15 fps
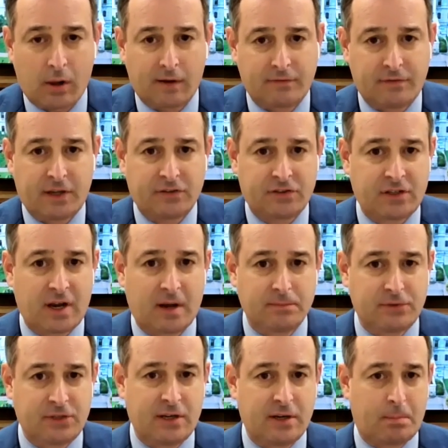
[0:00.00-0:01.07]
all of this
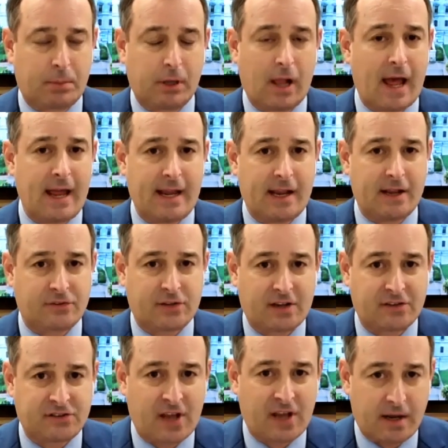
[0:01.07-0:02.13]
comes into play, as
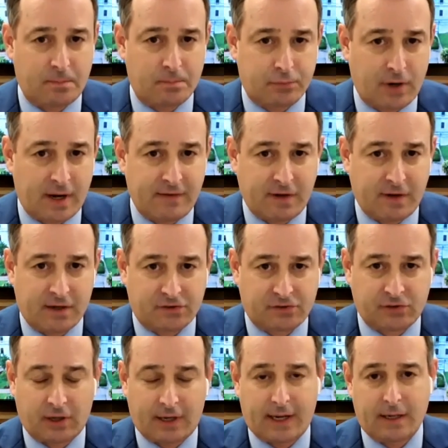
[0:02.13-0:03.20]
I said
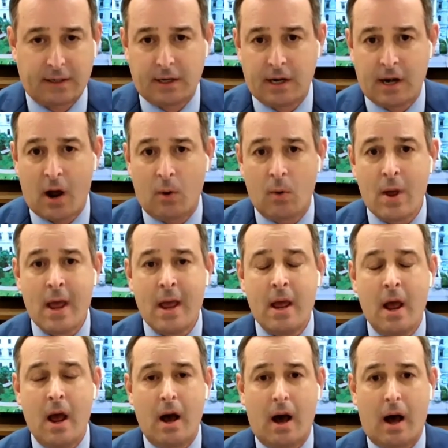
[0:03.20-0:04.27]
previously. You know,
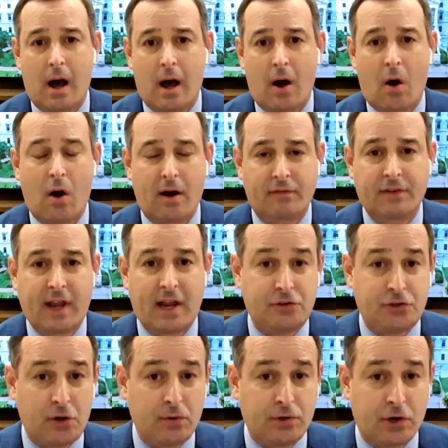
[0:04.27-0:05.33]

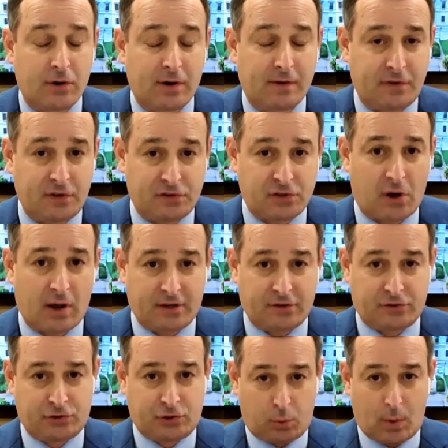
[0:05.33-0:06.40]
RFK Jr., if you saw
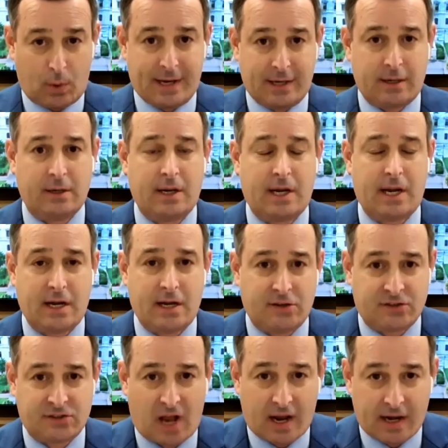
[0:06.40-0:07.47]
his tweet,
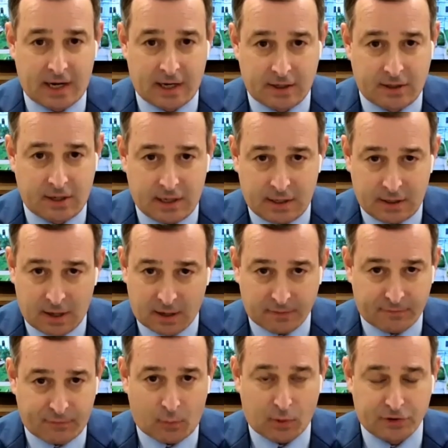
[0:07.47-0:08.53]
he cited the
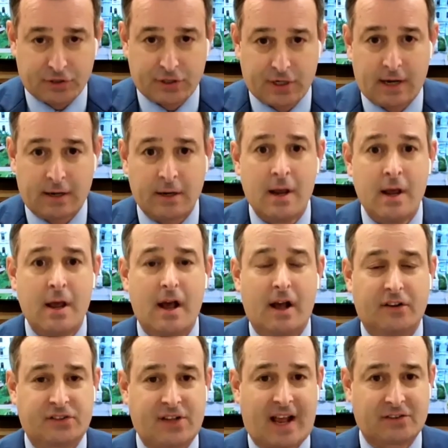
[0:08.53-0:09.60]
unfortunate
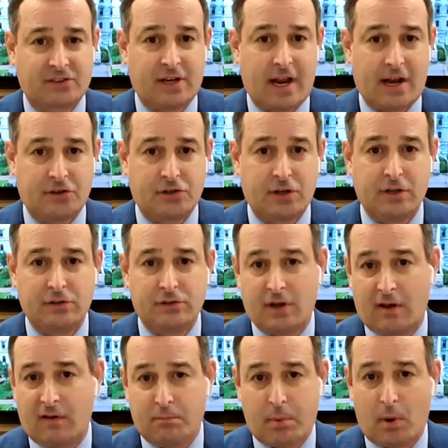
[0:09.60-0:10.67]
assassinations
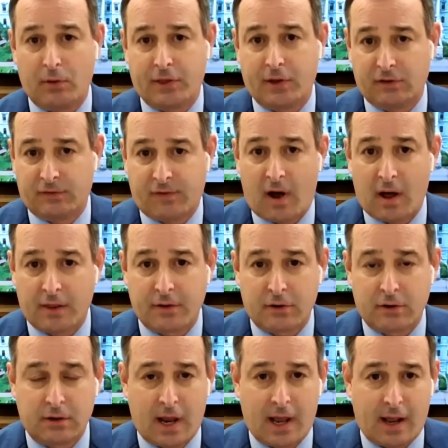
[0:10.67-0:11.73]
of both his
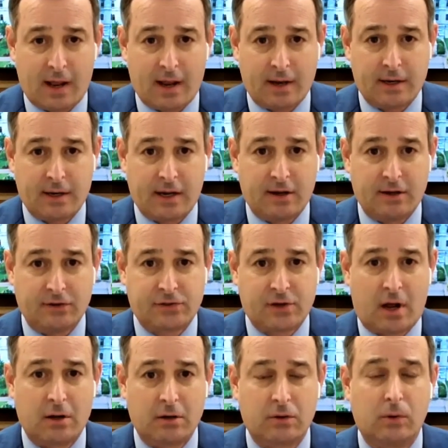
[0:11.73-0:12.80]
father and
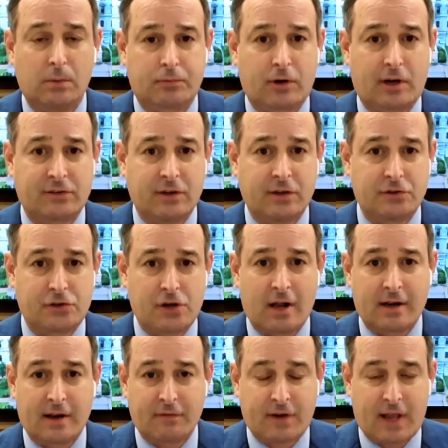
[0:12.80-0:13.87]
his uncle, President
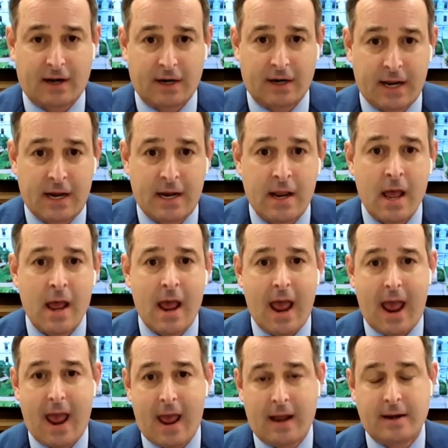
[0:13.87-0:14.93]
John F. Kennedy.
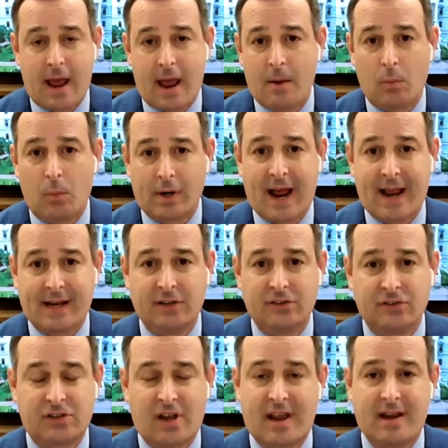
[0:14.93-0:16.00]
And what I
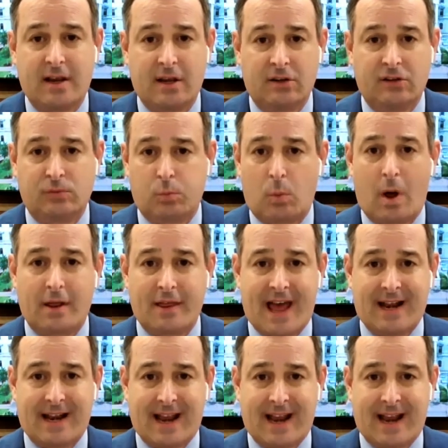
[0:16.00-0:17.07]
can say is, while
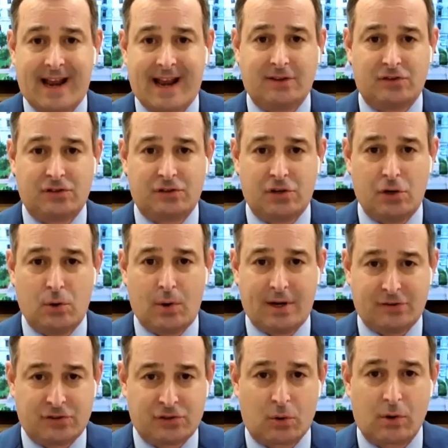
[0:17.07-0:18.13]
that adds to
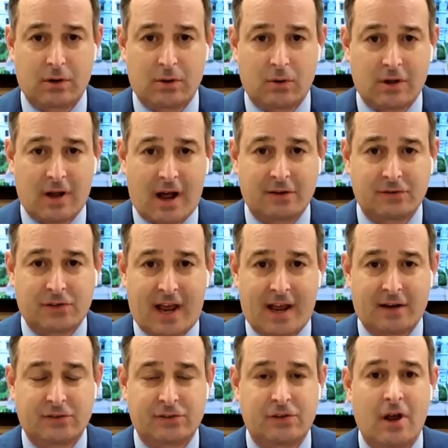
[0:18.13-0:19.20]
historical
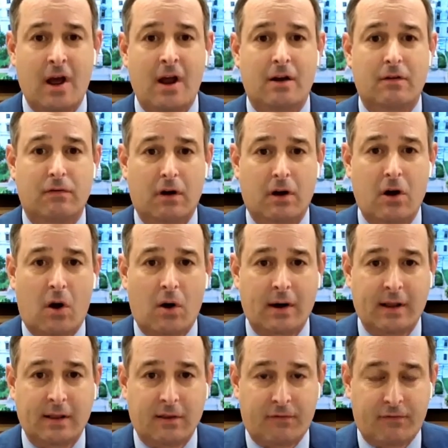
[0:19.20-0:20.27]
context
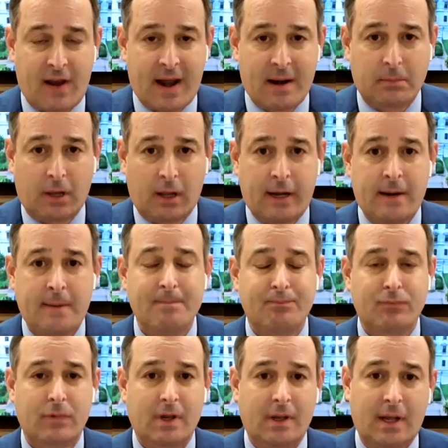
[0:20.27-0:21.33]
regarding the family,
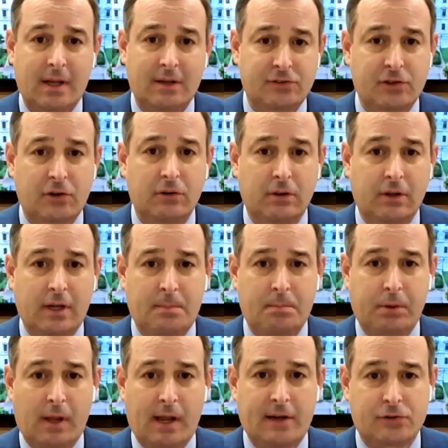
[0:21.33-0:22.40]
and
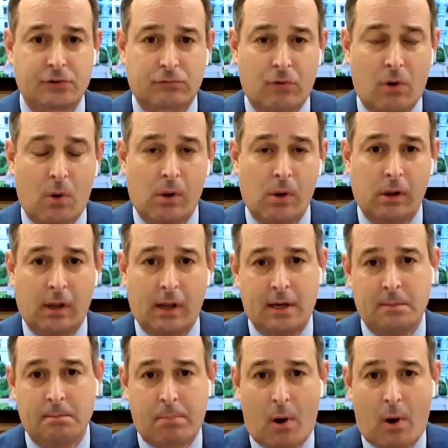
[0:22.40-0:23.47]
certainly plays a role
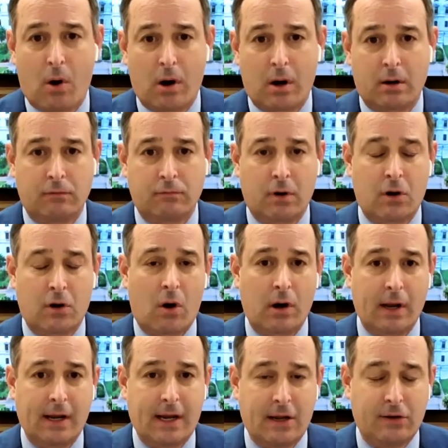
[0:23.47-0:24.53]
in part
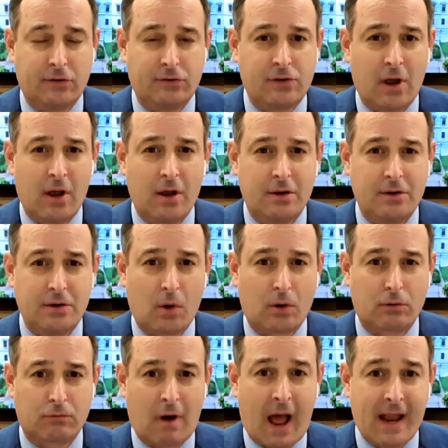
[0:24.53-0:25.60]
regarding his
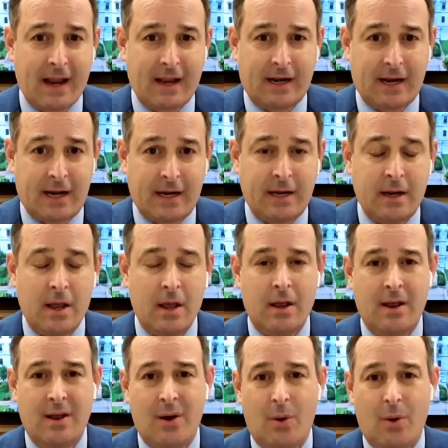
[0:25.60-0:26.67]
notoriety,
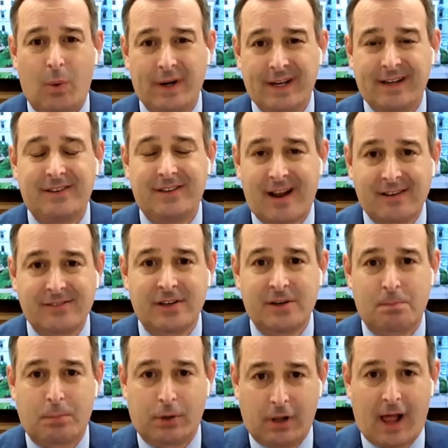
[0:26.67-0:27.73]
what it
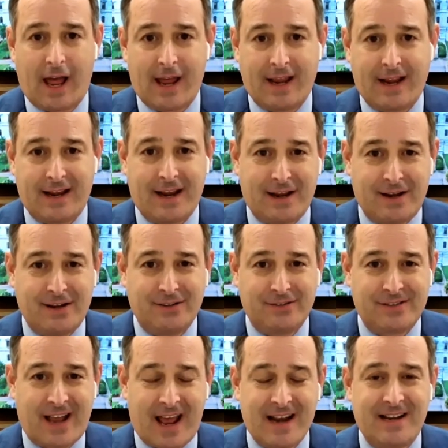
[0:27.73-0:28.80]
doesn't play
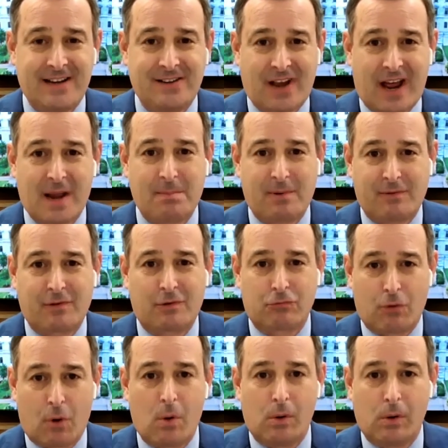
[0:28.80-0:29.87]
is any type of a
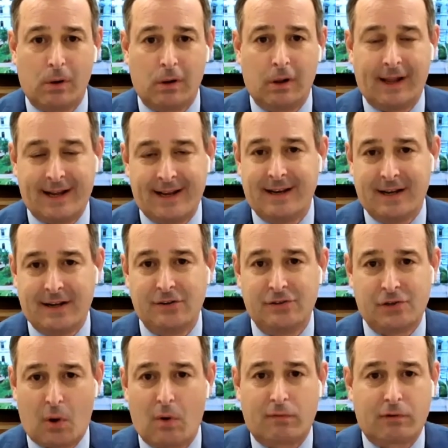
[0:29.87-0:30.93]
role in
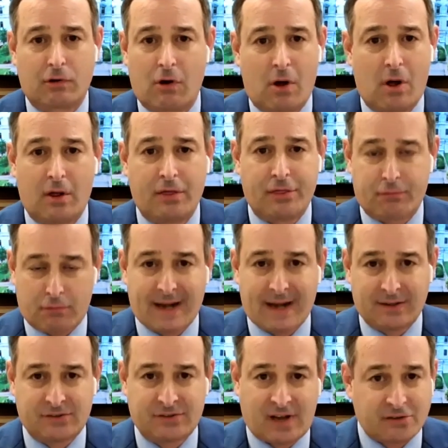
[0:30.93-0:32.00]
his overall
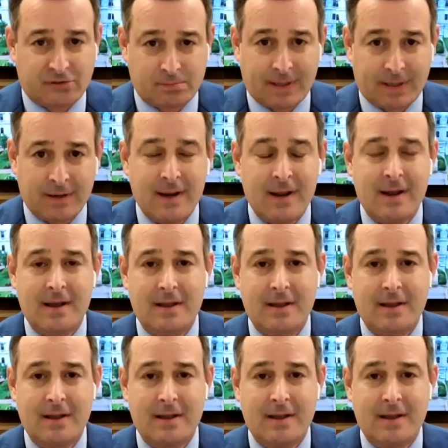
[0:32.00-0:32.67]
threat assessment